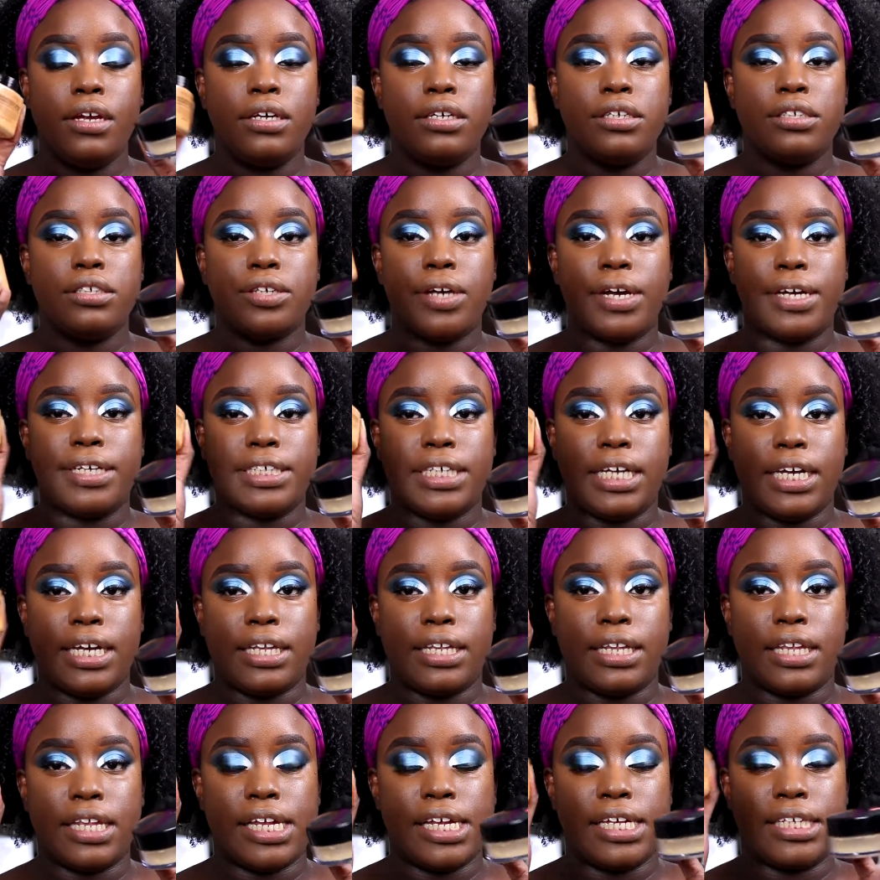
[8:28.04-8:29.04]
So I take
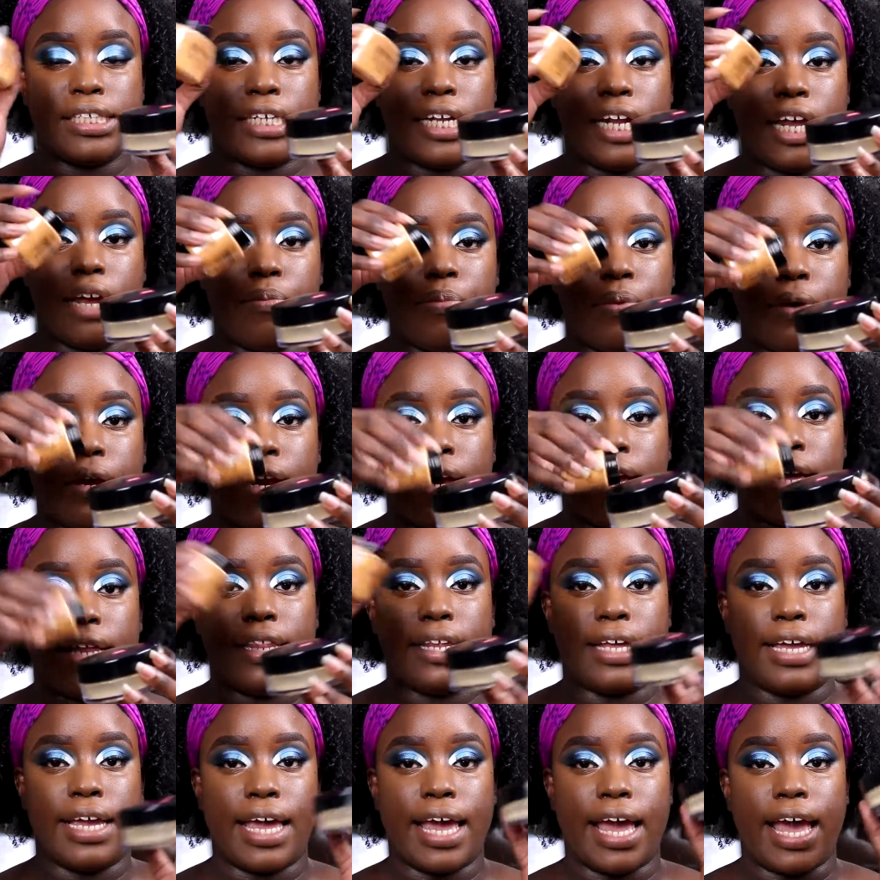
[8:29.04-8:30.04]
this and I'll put it in
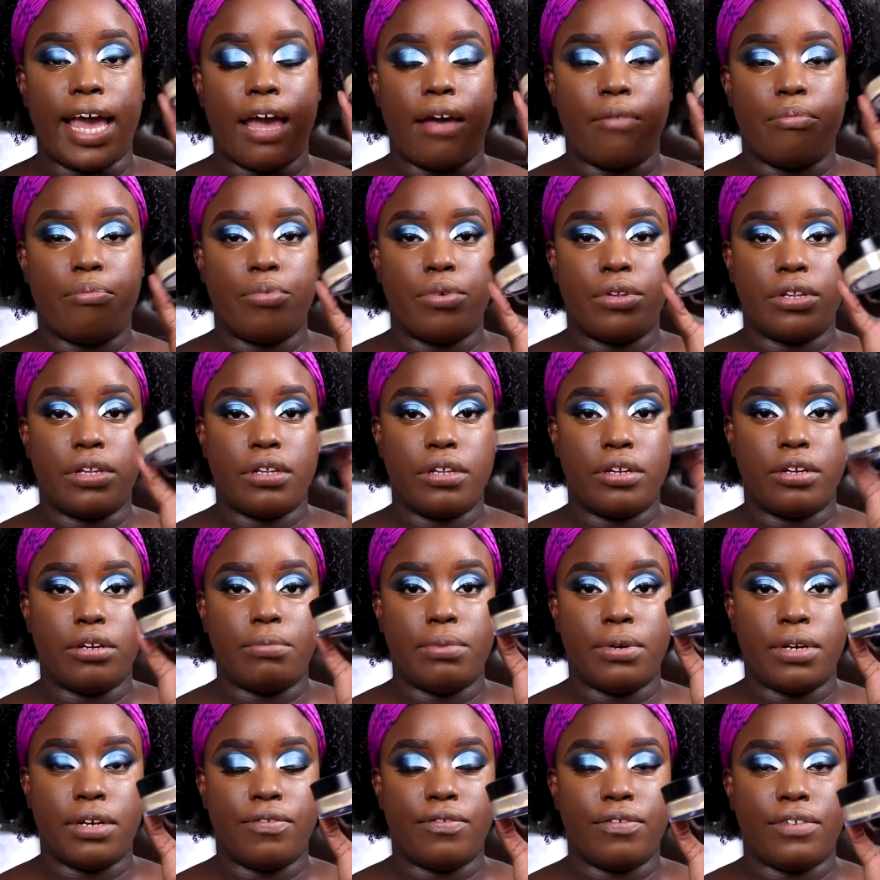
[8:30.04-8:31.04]
the cap with a little
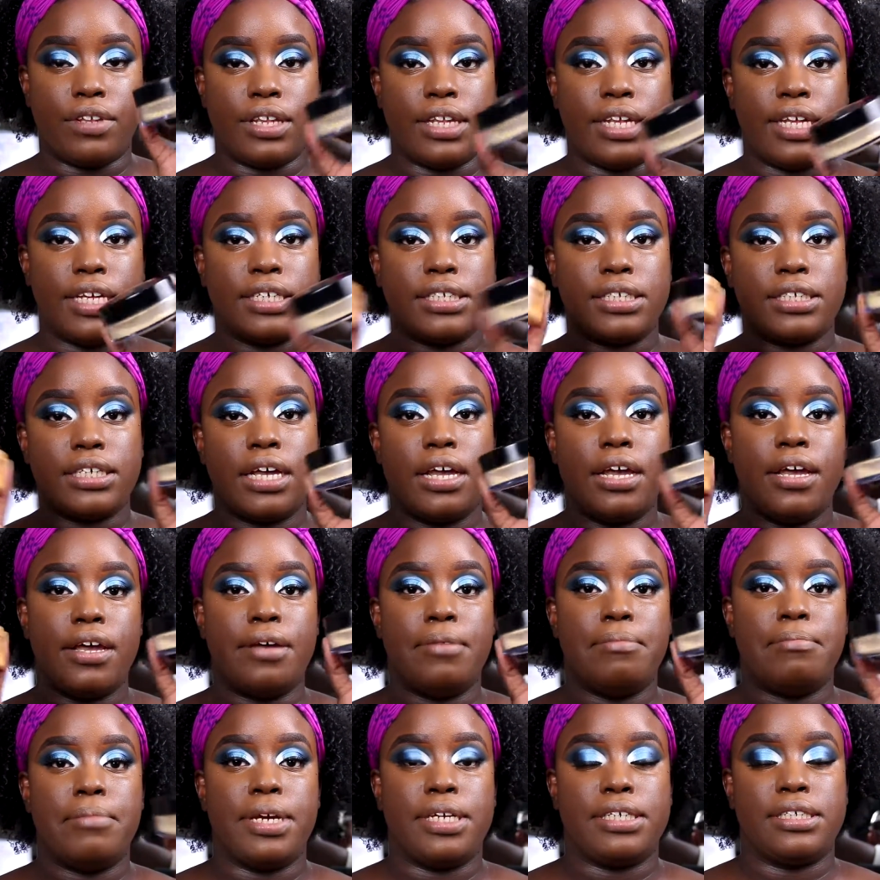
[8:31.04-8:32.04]
bit of this,
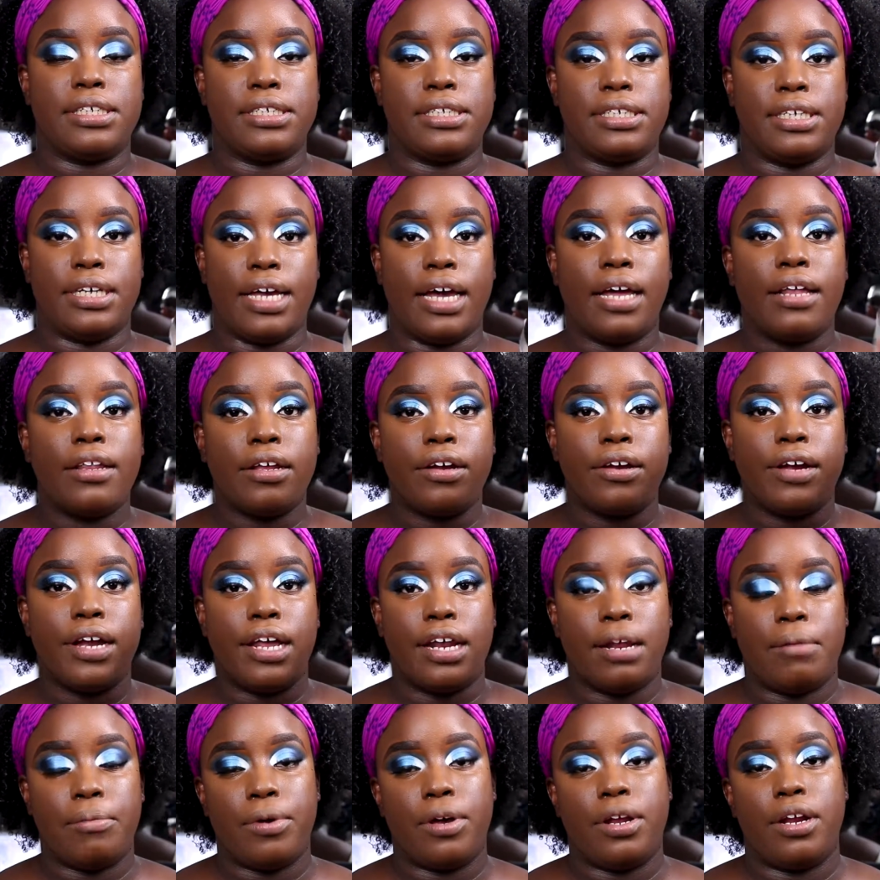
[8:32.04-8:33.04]
mix it together, and
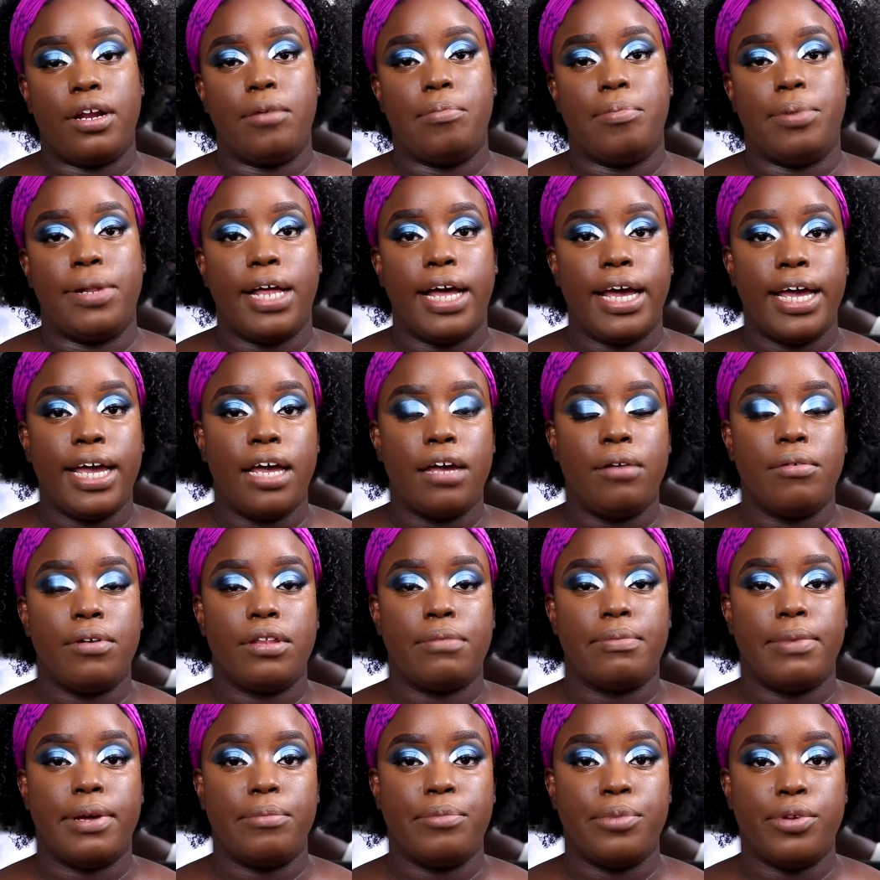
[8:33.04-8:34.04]
I'm going to apply it with
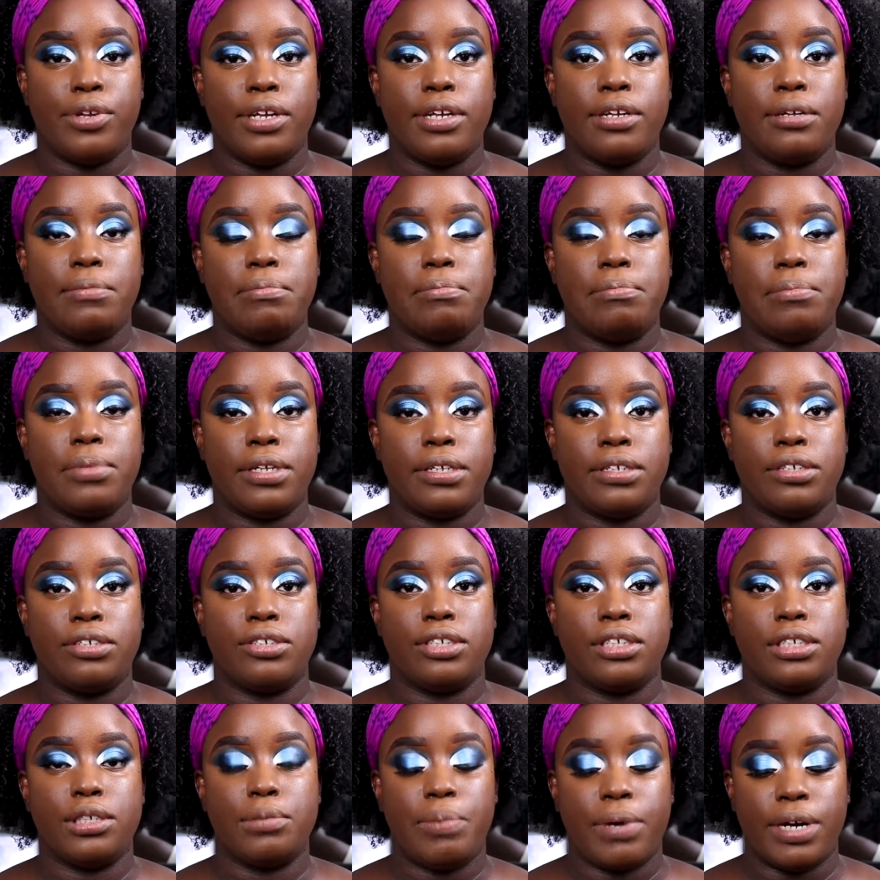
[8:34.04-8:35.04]
my Beauty Blender
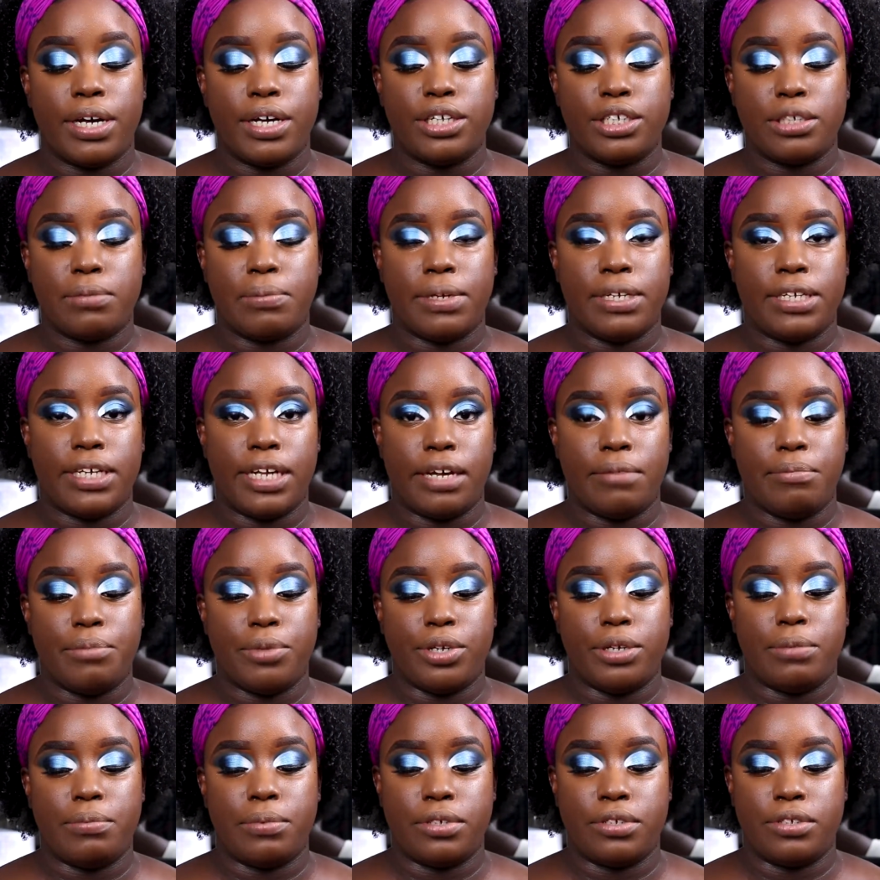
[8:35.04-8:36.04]
sponge, my damp
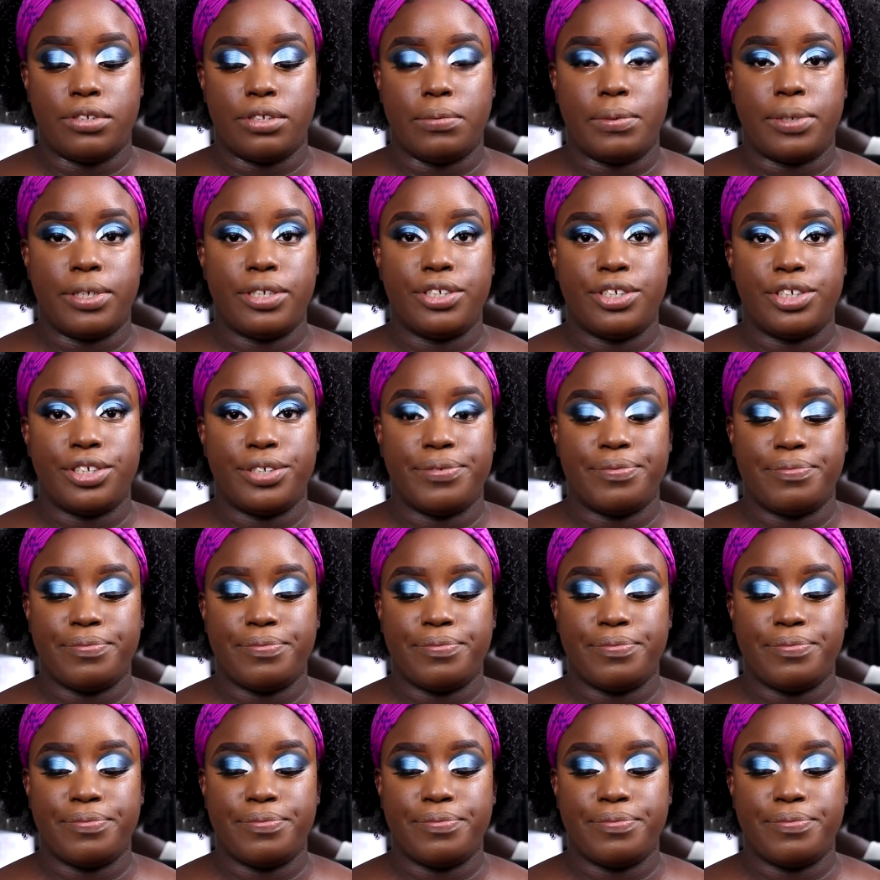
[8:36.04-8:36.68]
Beauty Blender sponge.